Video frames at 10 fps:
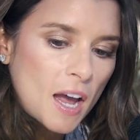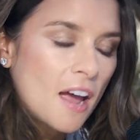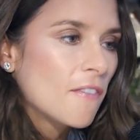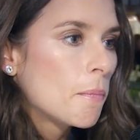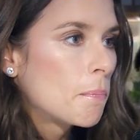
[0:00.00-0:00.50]

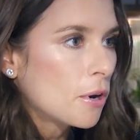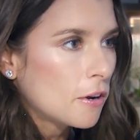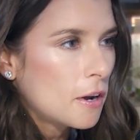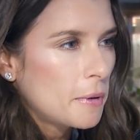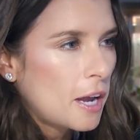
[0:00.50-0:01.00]
have a
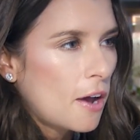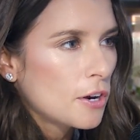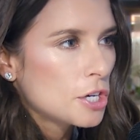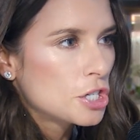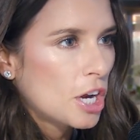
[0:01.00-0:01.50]
book coming
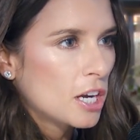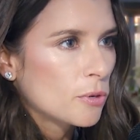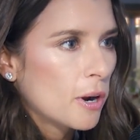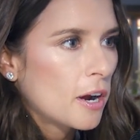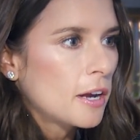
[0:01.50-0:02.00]
out in
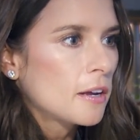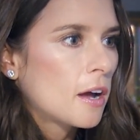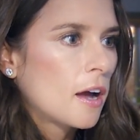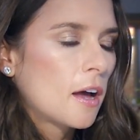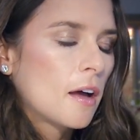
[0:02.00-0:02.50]
January,
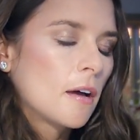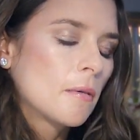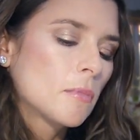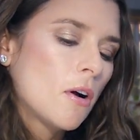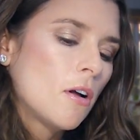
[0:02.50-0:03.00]

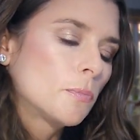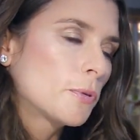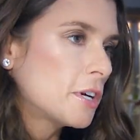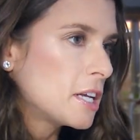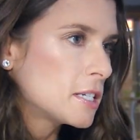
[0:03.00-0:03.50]
called
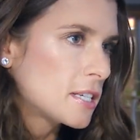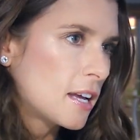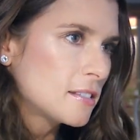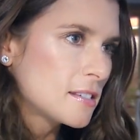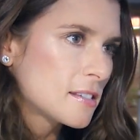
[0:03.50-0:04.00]
Pretty Intense.